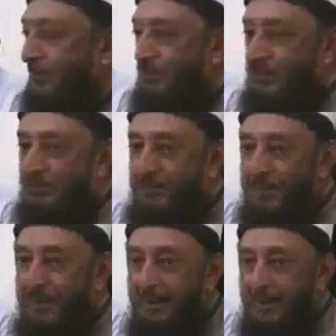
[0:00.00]
to
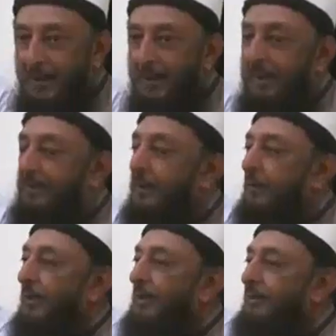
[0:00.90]
Colombia,
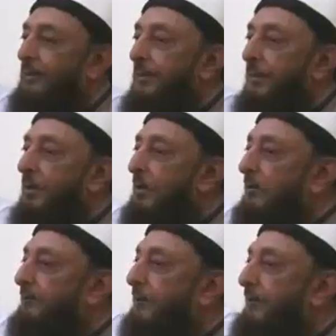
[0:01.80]
they went to
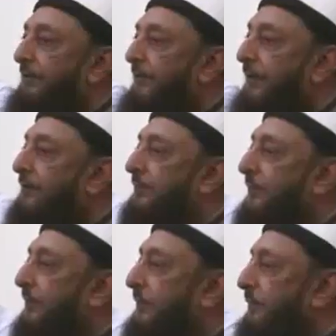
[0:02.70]
all of these
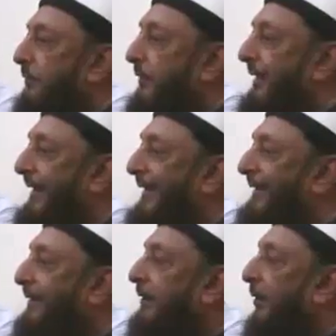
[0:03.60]
countries to
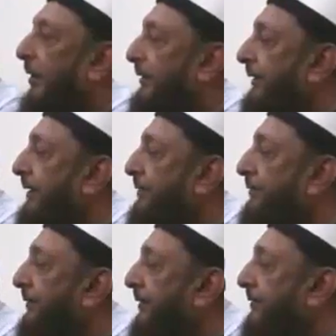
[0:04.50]
lend on
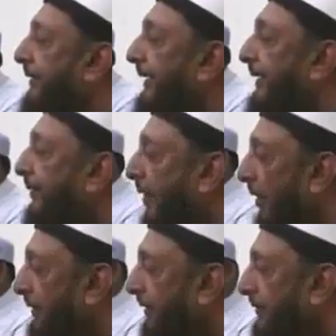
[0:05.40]
interest in
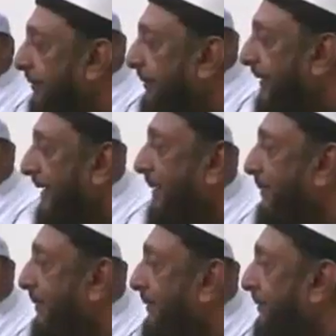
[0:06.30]
order to be
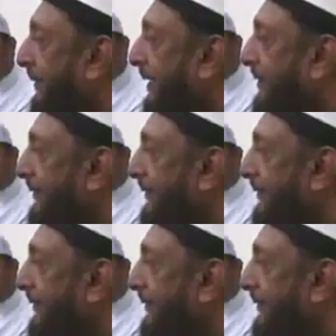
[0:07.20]
able to